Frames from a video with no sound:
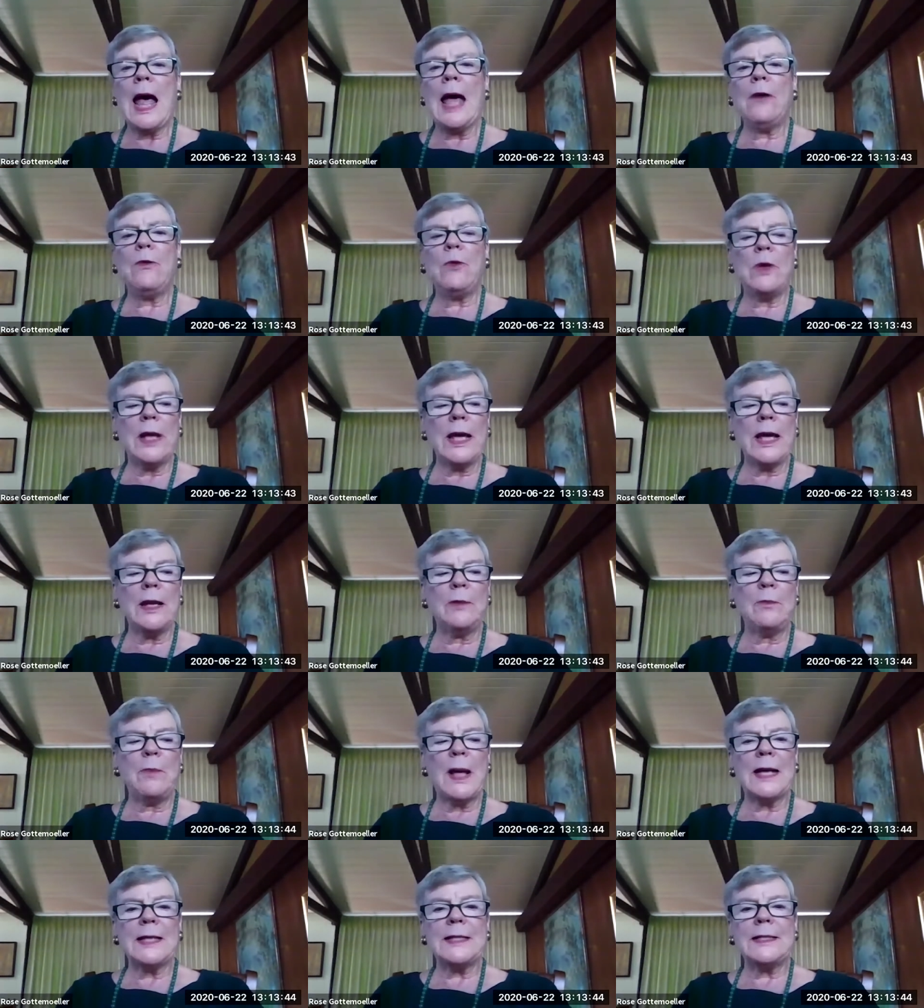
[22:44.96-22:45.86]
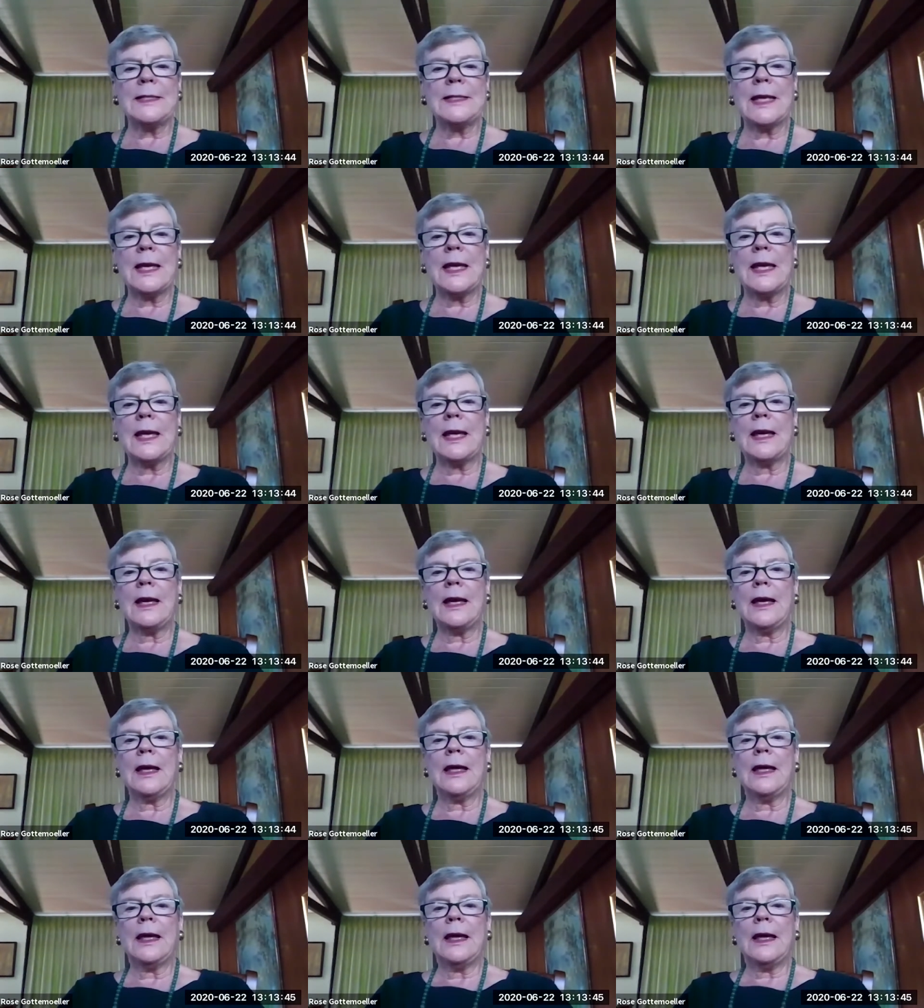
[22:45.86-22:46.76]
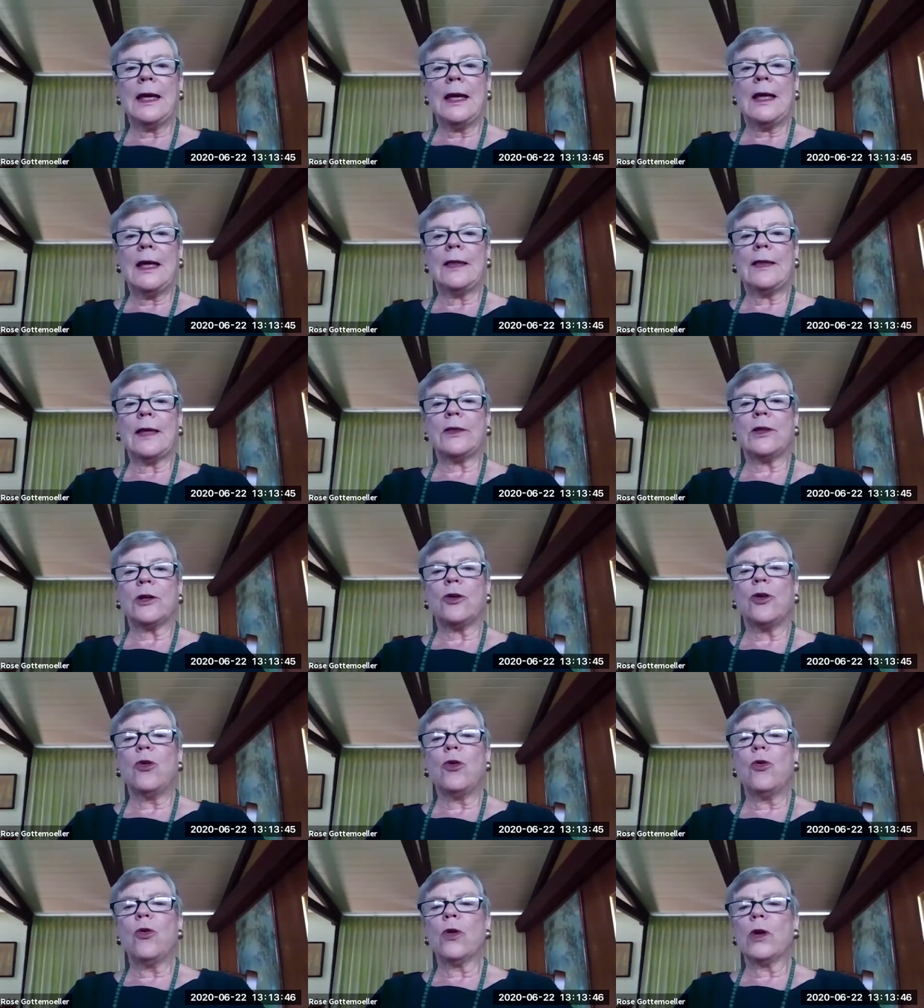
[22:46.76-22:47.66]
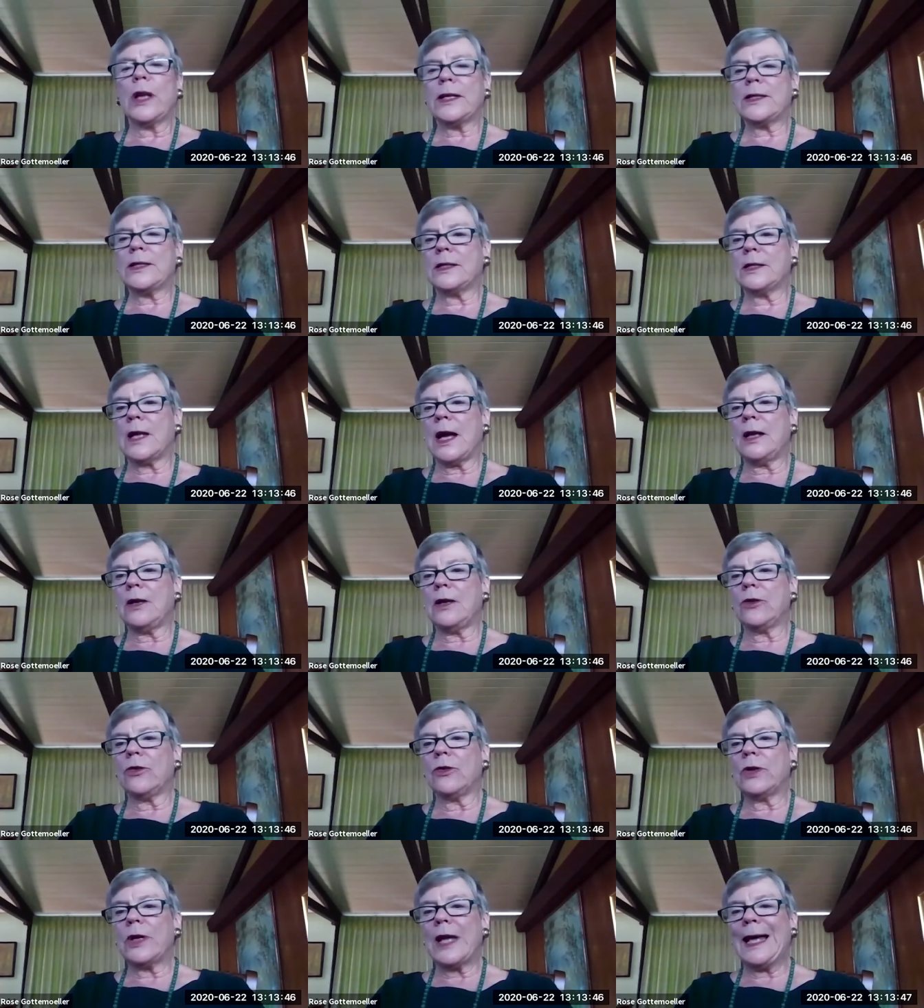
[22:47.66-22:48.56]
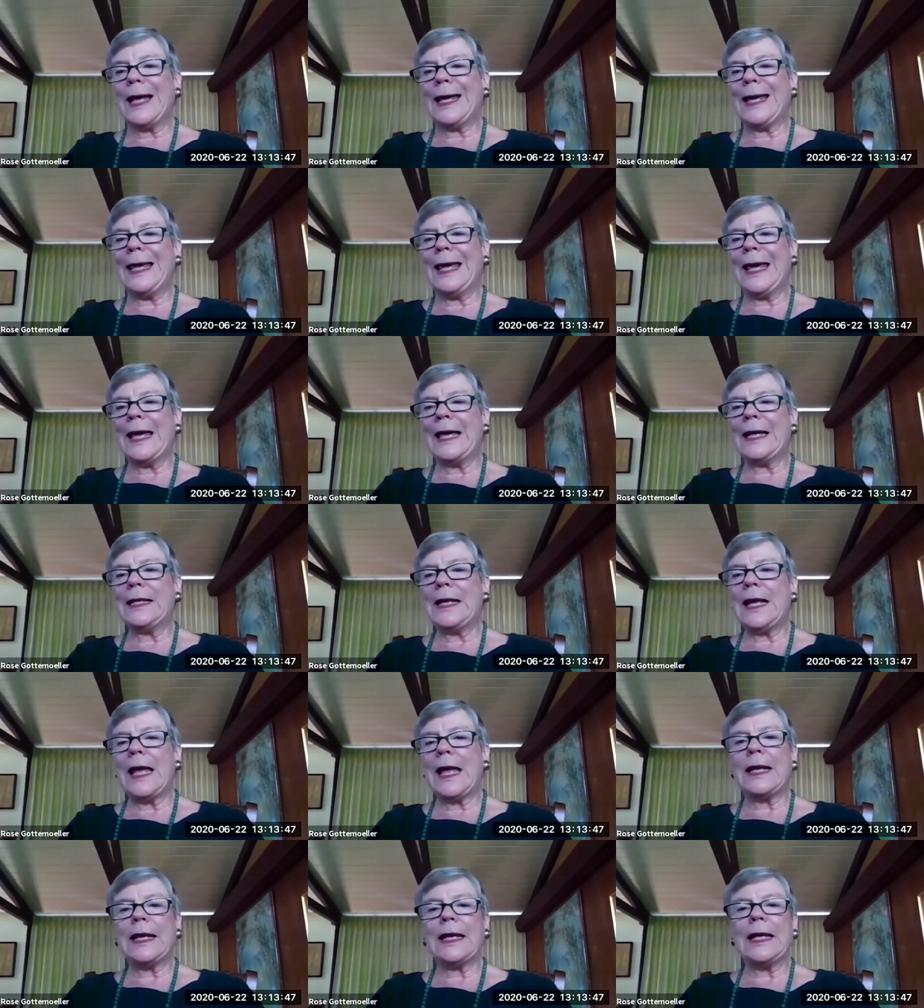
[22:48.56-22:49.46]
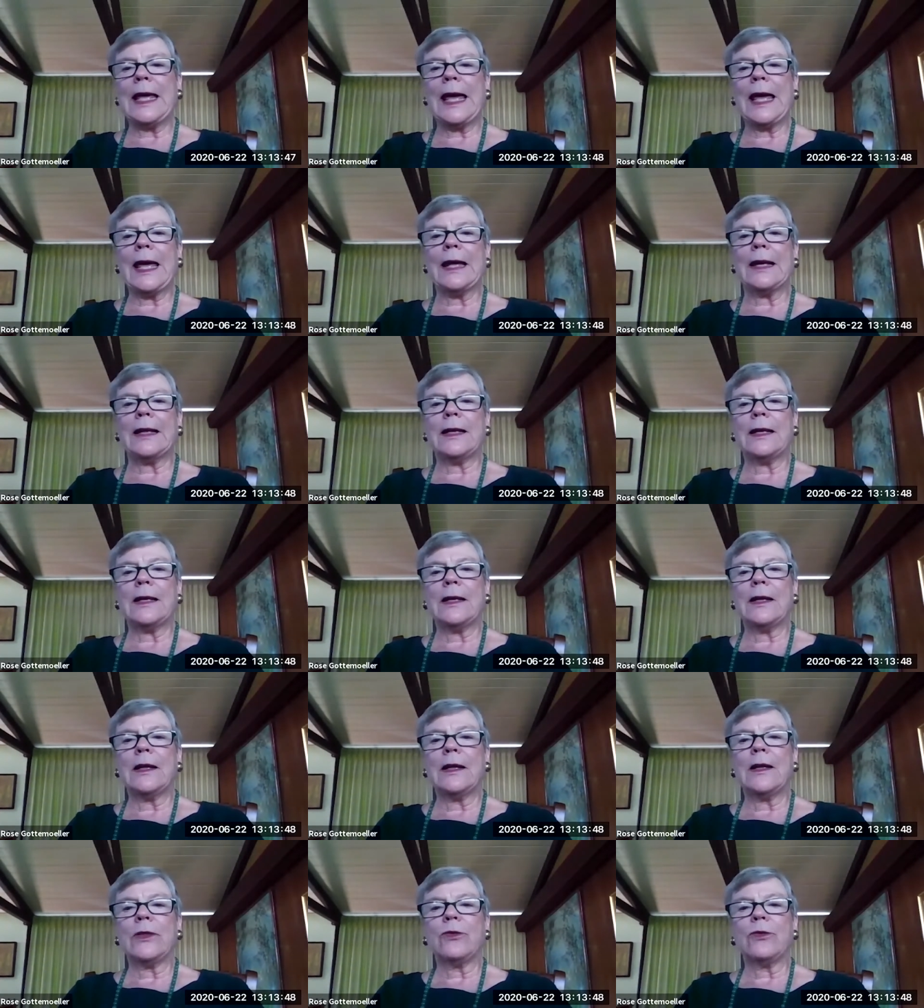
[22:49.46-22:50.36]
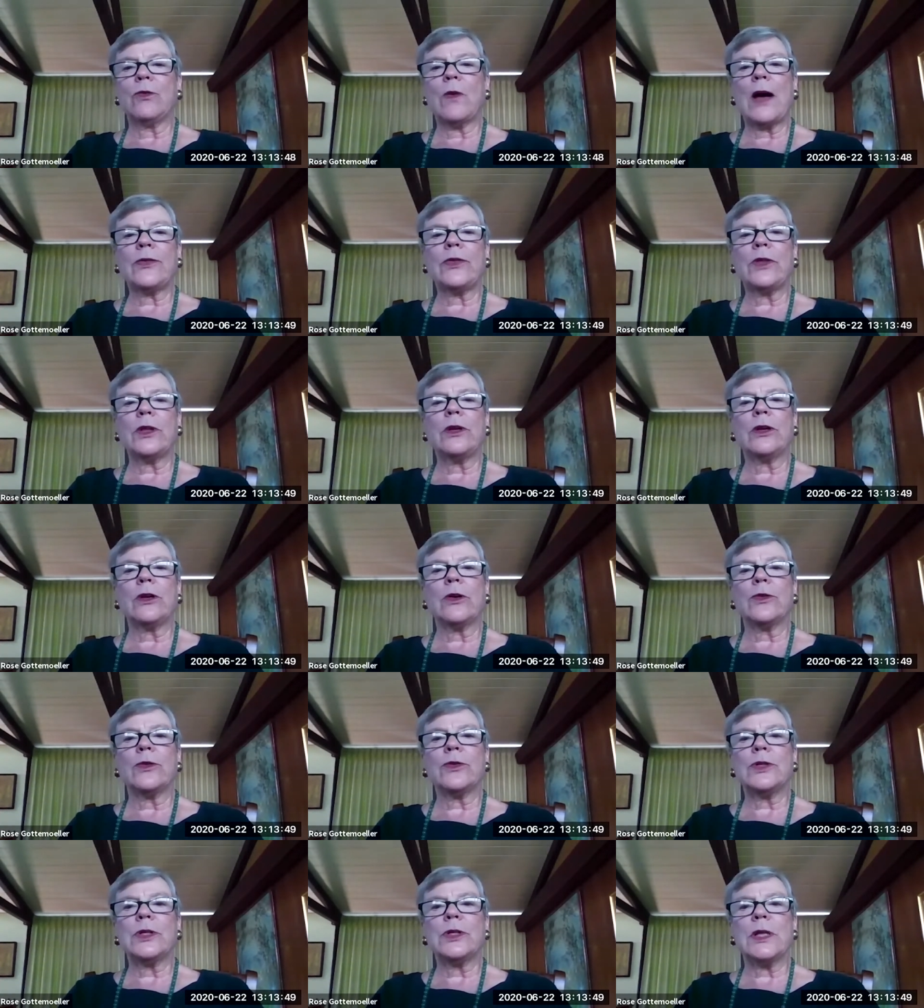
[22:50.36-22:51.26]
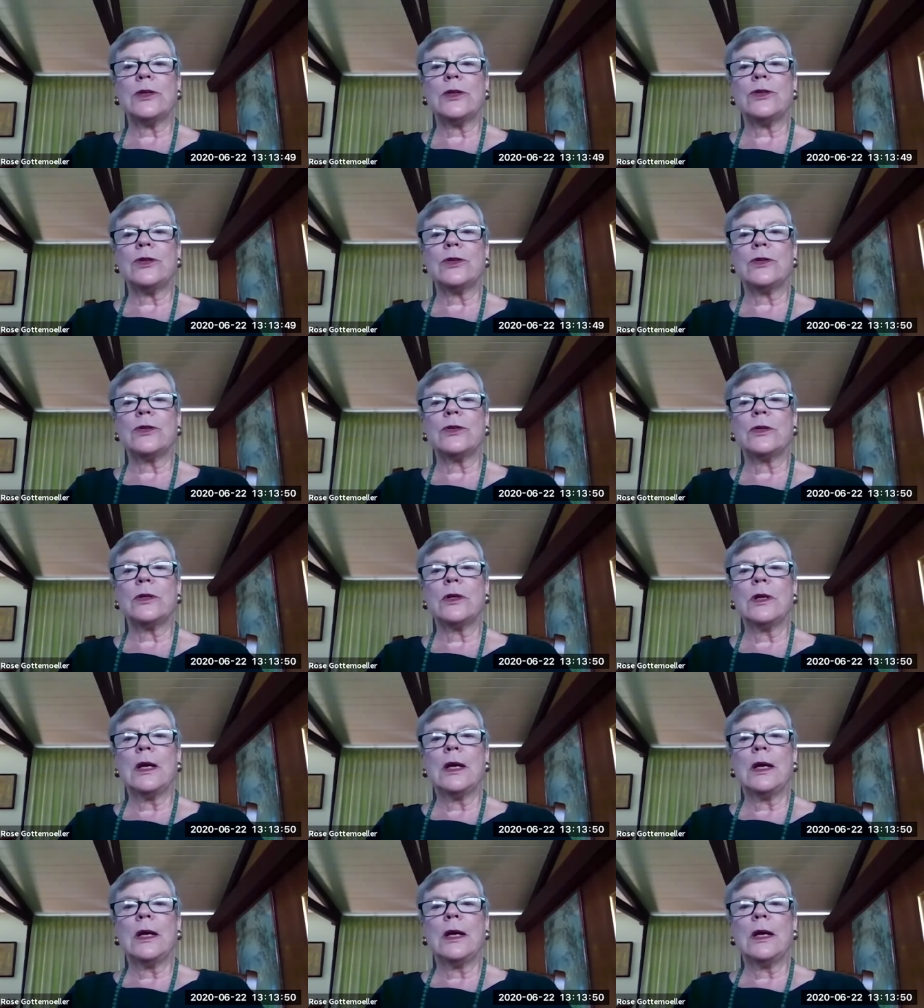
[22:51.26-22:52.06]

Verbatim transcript: I will end by saying that the core lesson I learned again and again throughout the negotiations